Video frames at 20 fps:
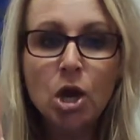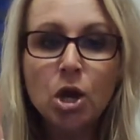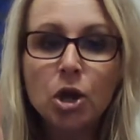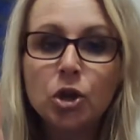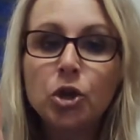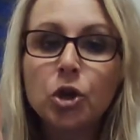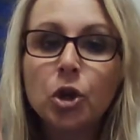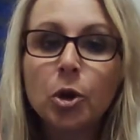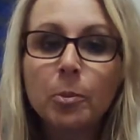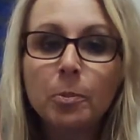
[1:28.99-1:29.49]

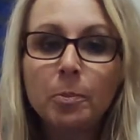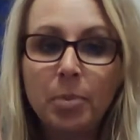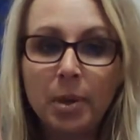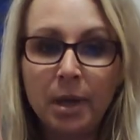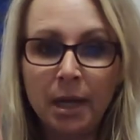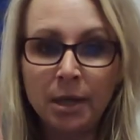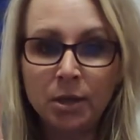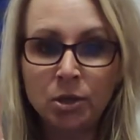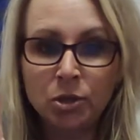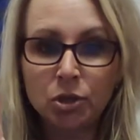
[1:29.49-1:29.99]
Your
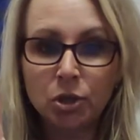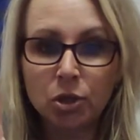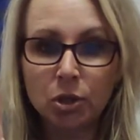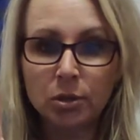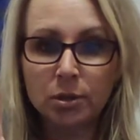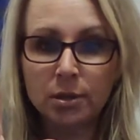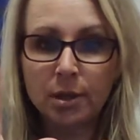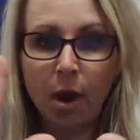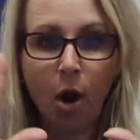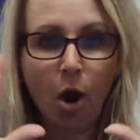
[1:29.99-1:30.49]

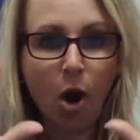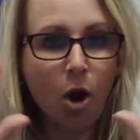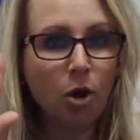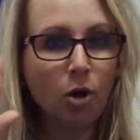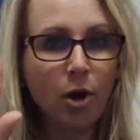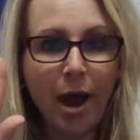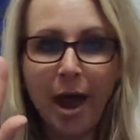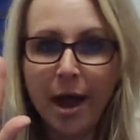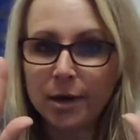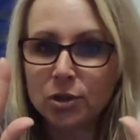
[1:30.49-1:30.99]
pinchers
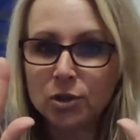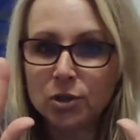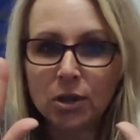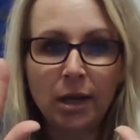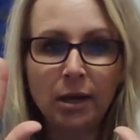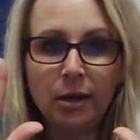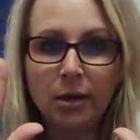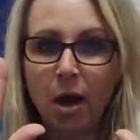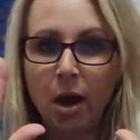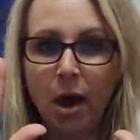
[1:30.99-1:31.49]
are
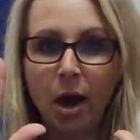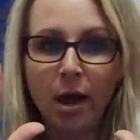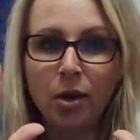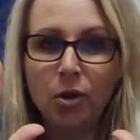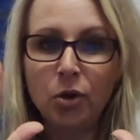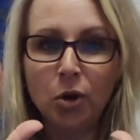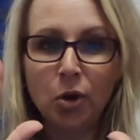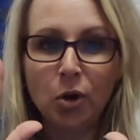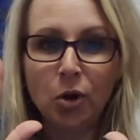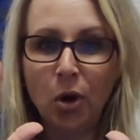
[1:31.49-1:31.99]
actually not
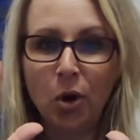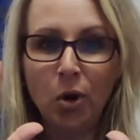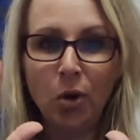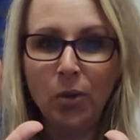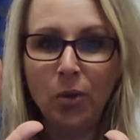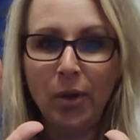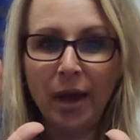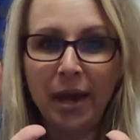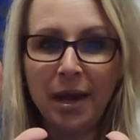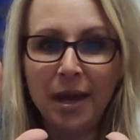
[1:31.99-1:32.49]
your
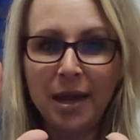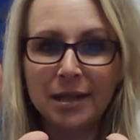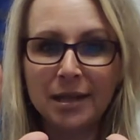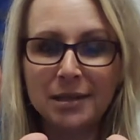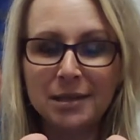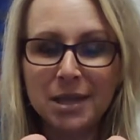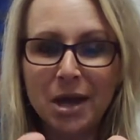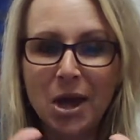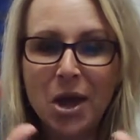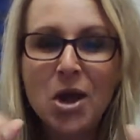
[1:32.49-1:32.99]
whole hands.